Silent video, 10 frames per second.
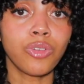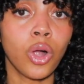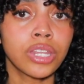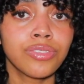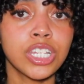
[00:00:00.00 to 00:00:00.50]

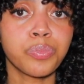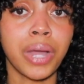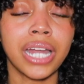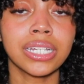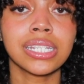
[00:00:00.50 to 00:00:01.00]
all of these
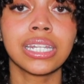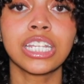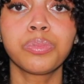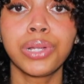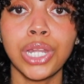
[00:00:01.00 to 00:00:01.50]
products
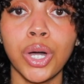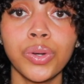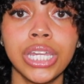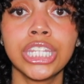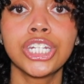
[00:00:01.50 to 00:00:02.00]
linked below
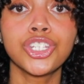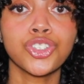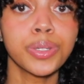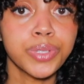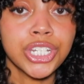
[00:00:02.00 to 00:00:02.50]
in the
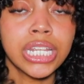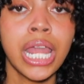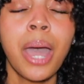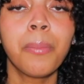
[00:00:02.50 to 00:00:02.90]
description,